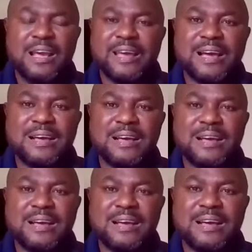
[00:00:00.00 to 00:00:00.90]
that.
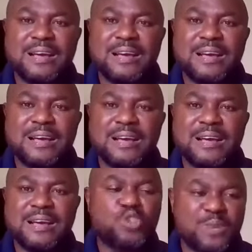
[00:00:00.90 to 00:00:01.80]

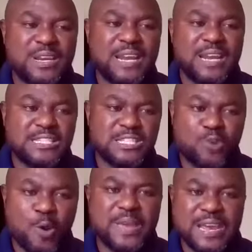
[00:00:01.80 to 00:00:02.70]
Basically, for somebody that is
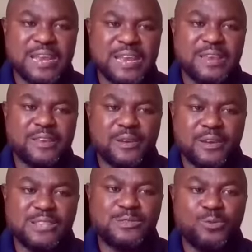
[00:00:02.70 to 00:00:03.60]
coming in,
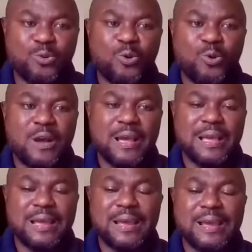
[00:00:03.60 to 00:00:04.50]
you need to know
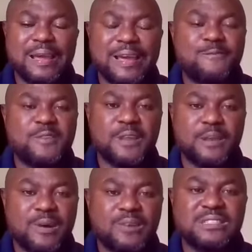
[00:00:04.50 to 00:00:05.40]

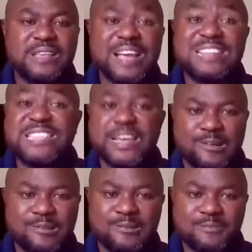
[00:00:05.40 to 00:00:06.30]
everything about
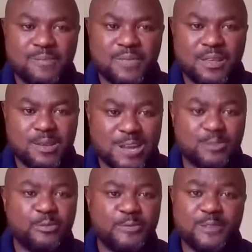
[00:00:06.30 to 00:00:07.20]
Excel. You have
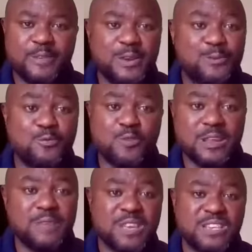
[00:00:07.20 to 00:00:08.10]
to be very, very
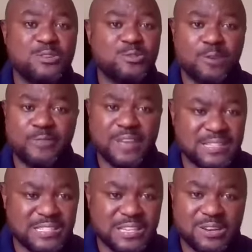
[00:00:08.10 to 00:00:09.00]
good in making use of
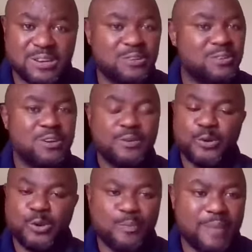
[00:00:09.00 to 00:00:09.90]
Excel,
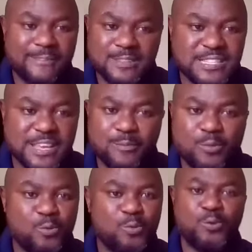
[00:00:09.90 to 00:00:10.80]
your pivot
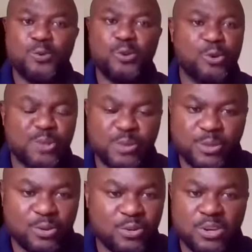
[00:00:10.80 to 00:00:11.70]
table, you need